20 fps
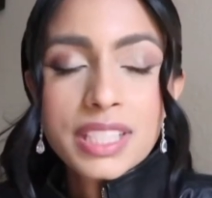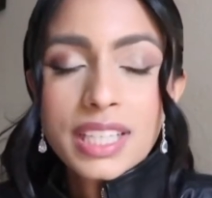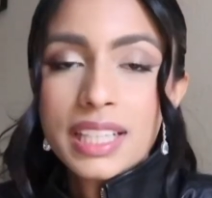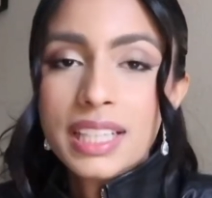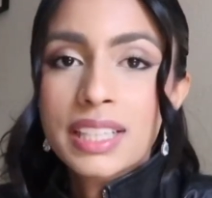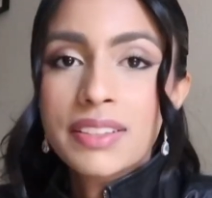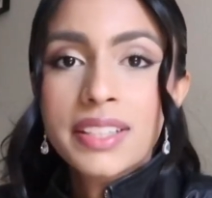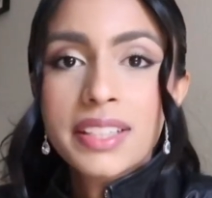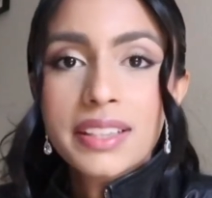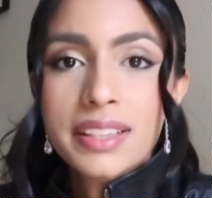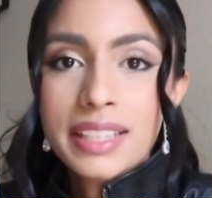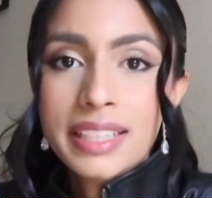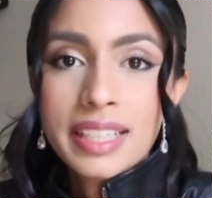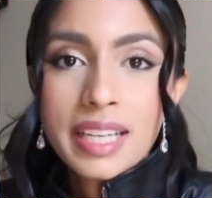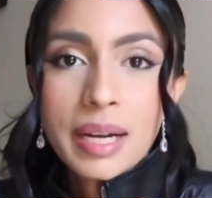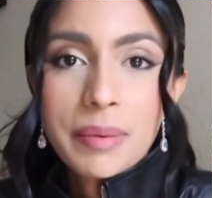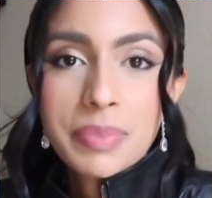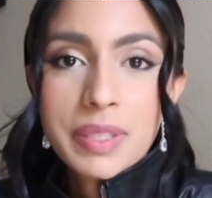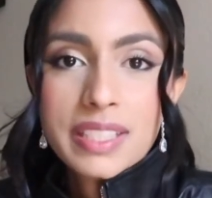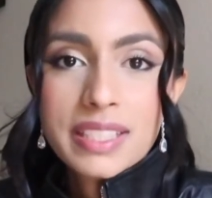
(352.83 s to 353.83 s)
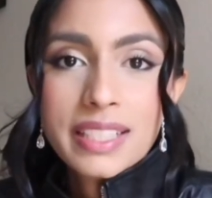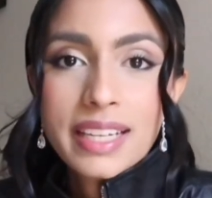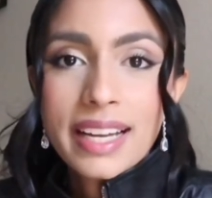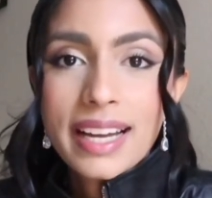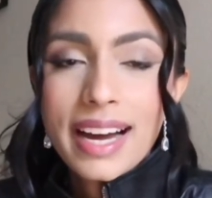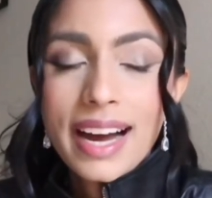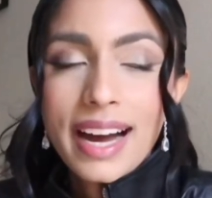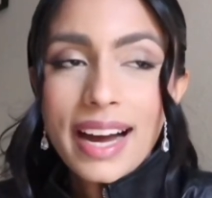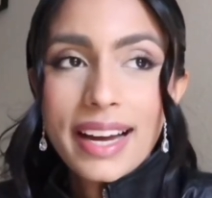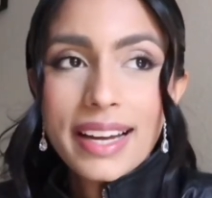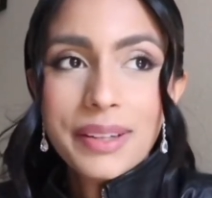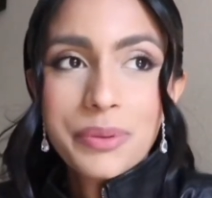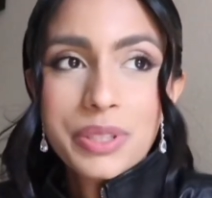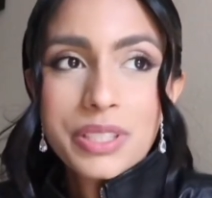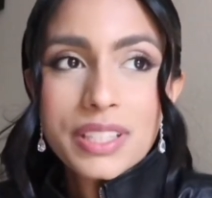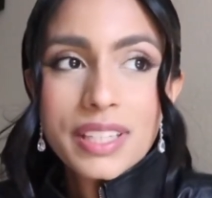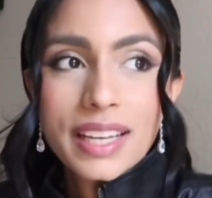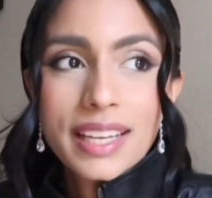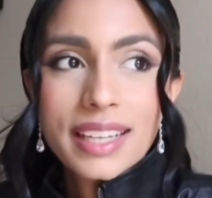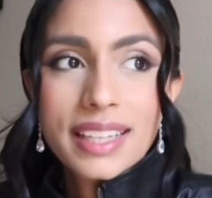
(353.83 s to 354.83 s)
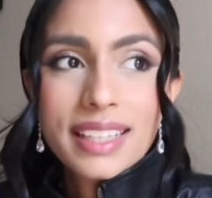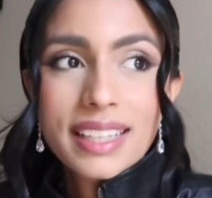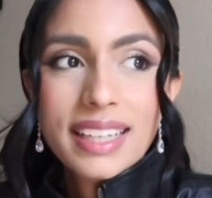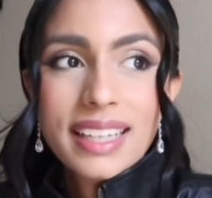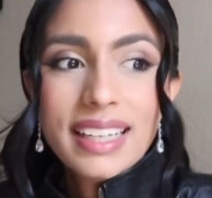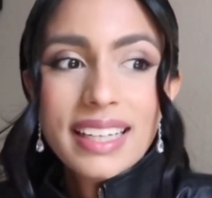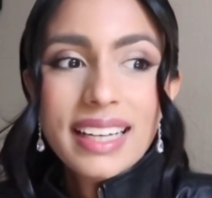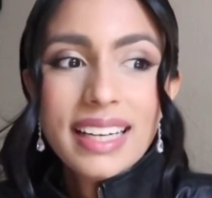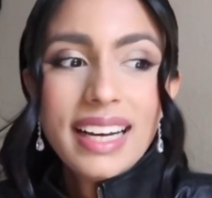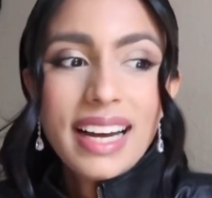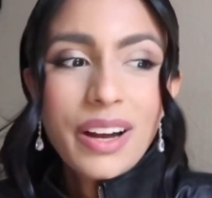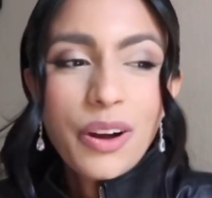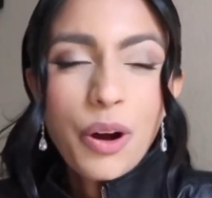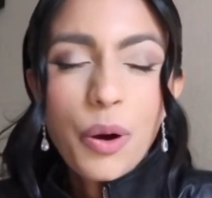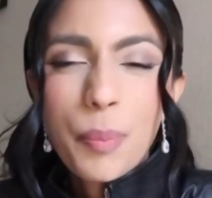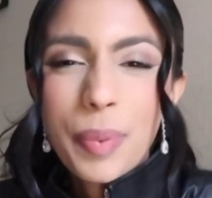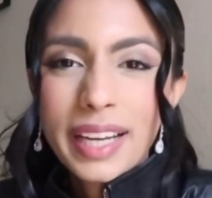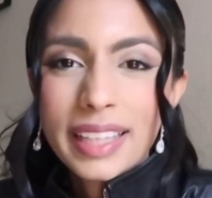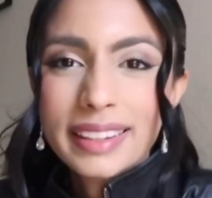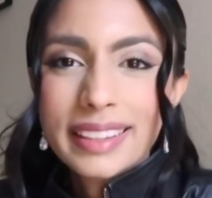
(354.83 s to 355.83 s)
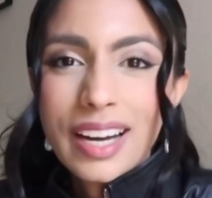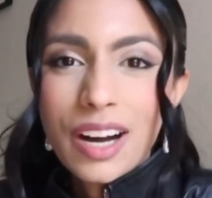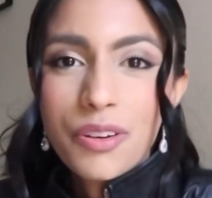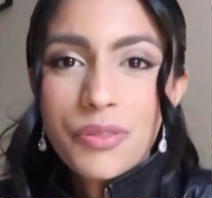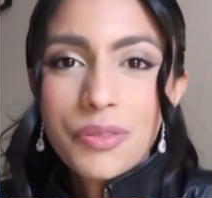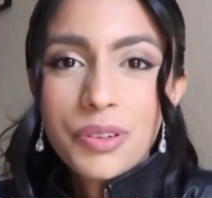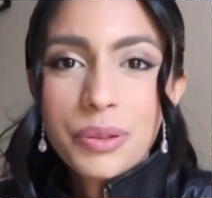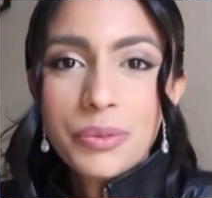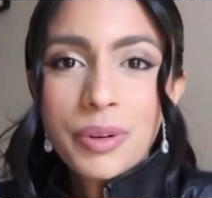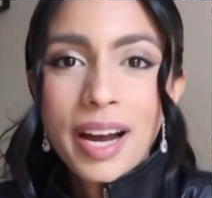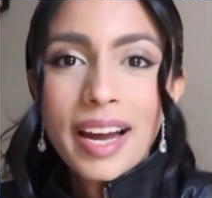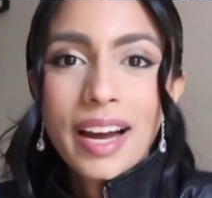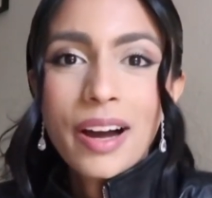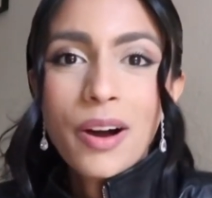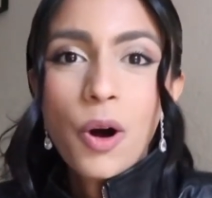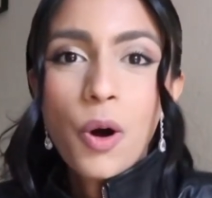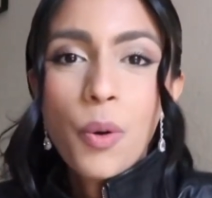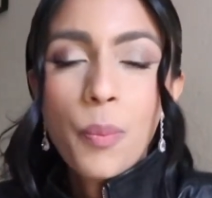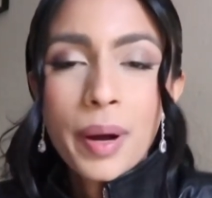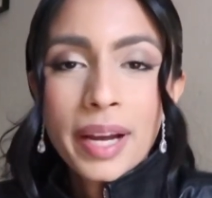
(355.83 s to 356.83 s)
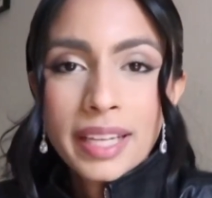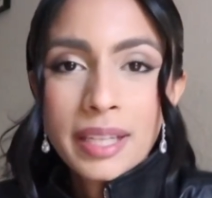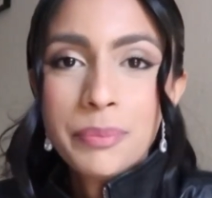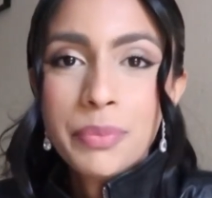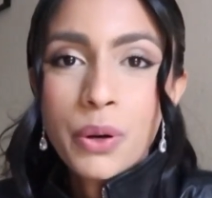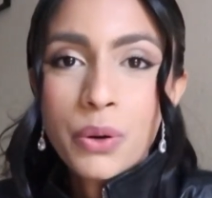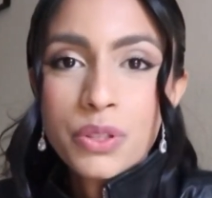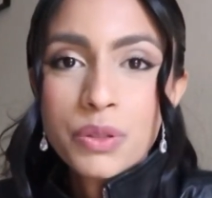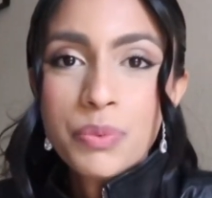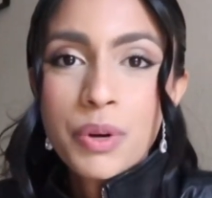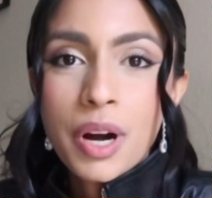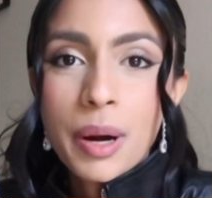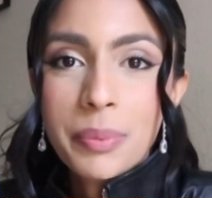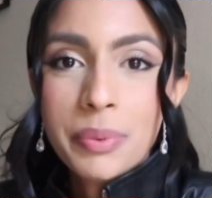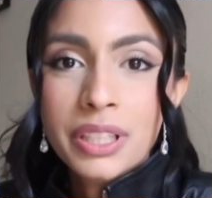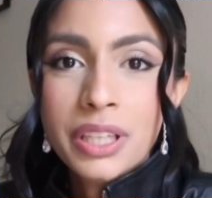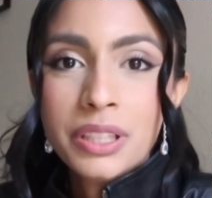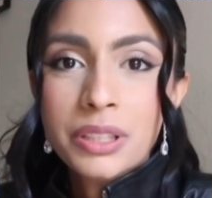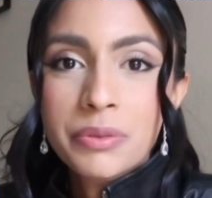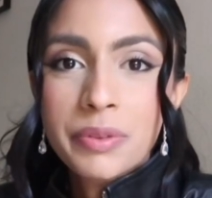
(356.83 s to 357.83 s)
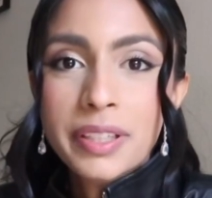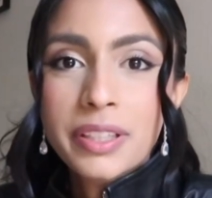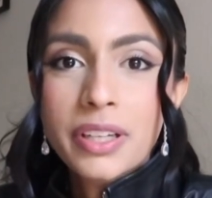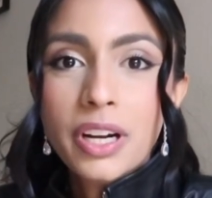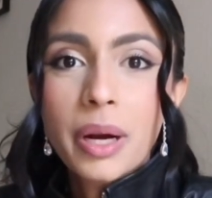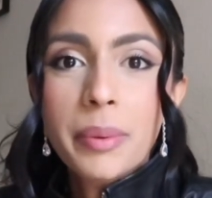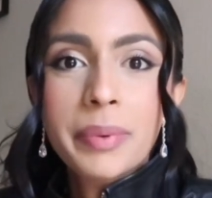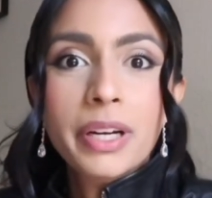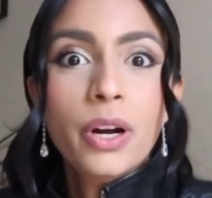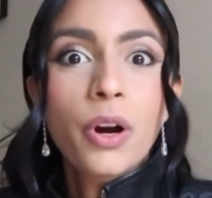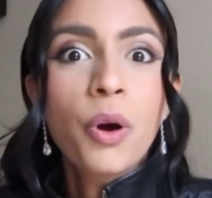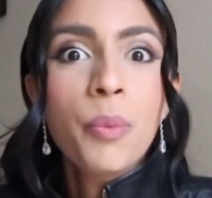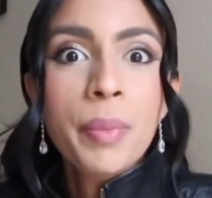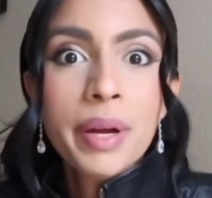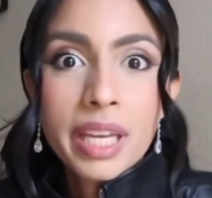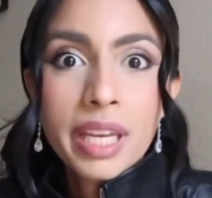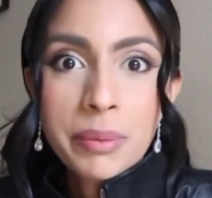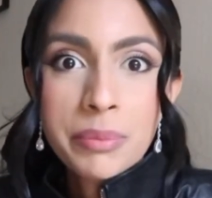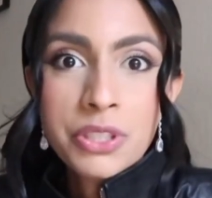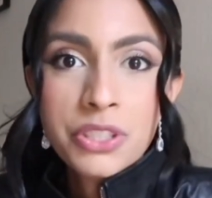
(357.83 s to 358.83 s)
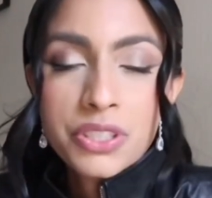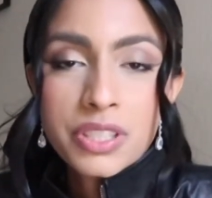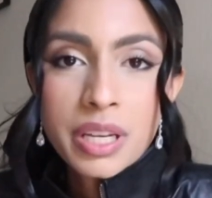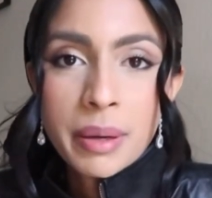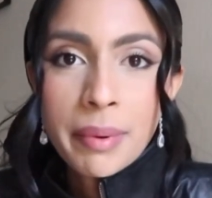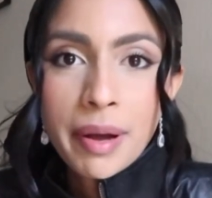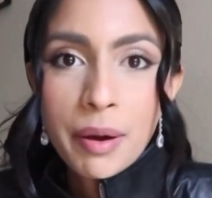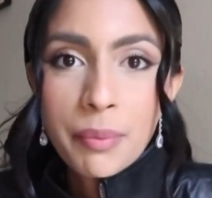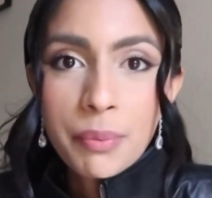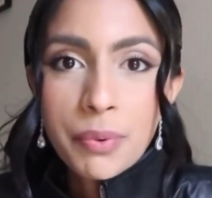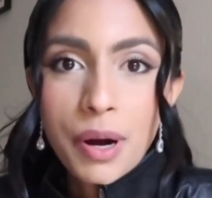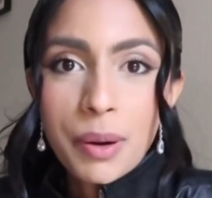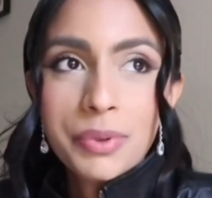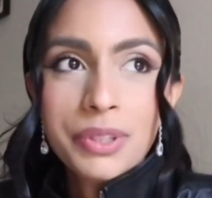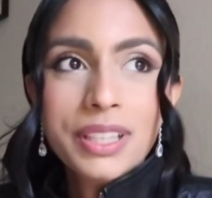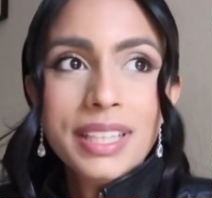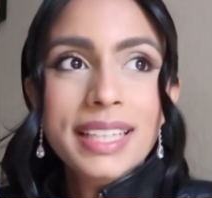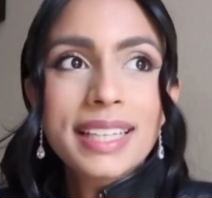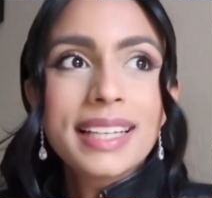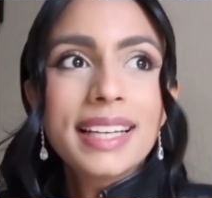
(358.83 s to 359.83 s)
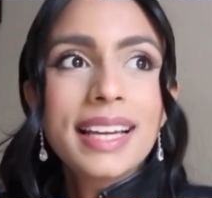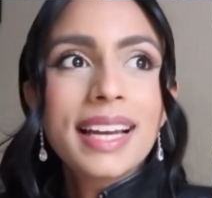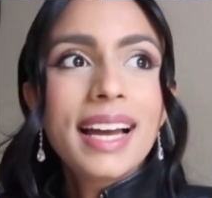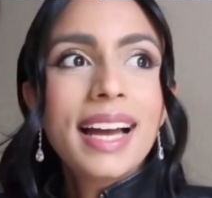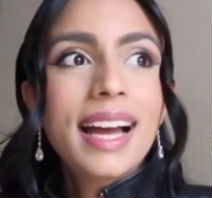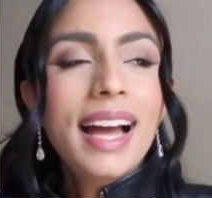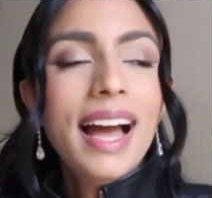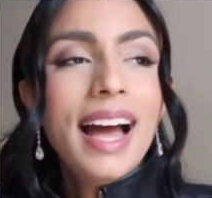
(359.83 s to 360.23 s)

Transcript: Like leading up to today, I was like, I hope I get the outfit right. I hope I can pose properly on the red carpet. I hope my images come out properly.